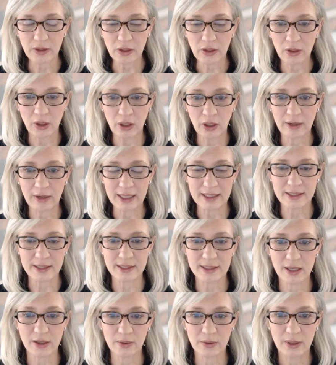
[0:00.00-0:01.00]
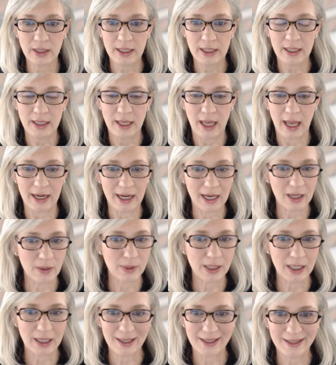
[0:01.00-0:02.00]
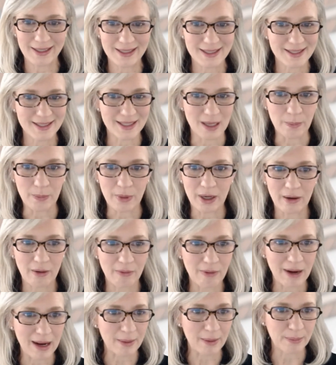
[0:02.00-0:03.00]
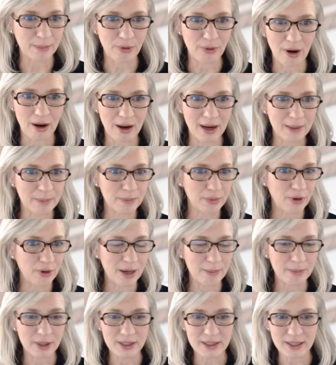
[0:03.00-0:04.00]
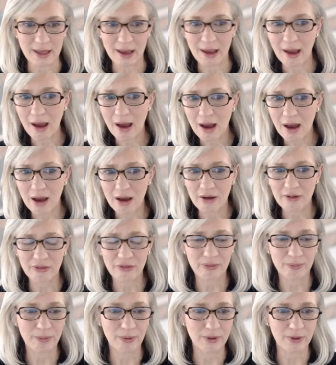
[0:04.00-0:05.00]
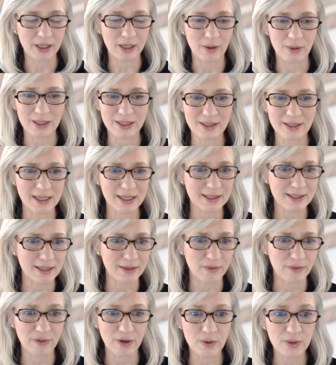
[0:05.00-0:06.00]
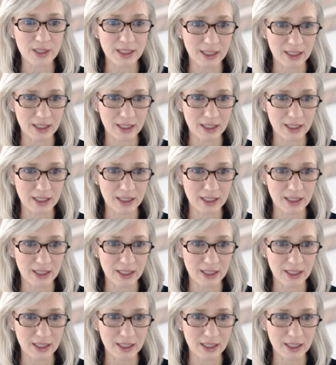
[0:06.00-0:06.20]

All right, so an equity line is somewhere around prime plus a half. It's a floating